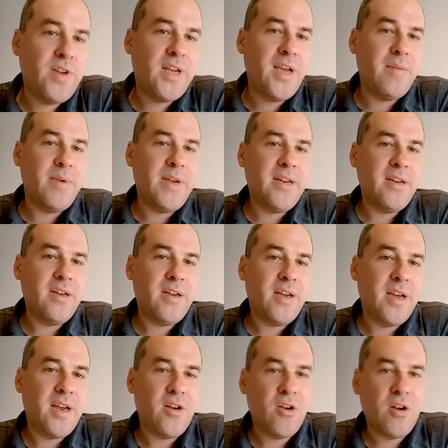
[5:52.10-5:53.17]
came in,
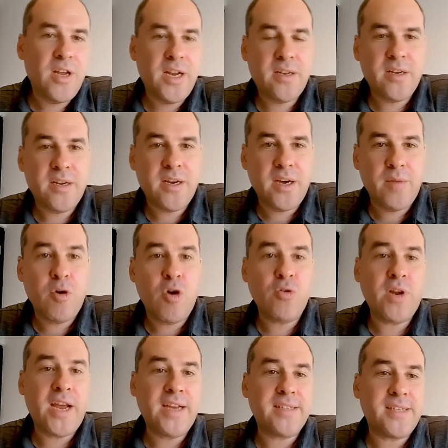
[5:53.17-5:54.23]
and all that remote
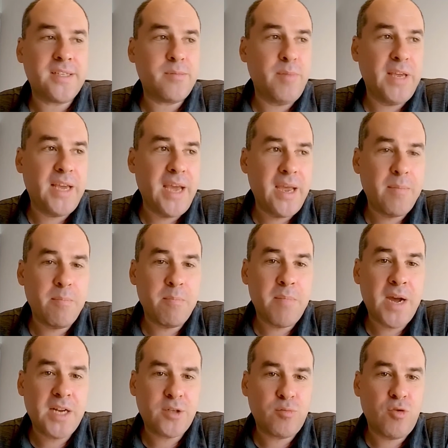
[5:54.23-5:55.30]
access became
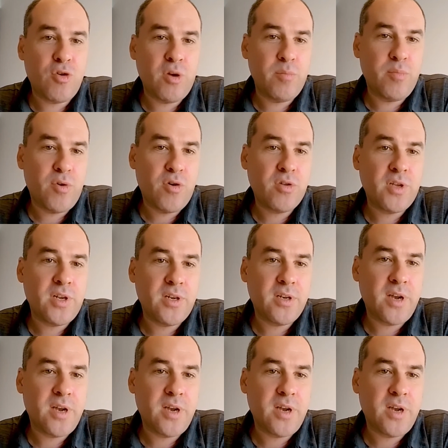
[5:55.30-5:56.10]
much more important.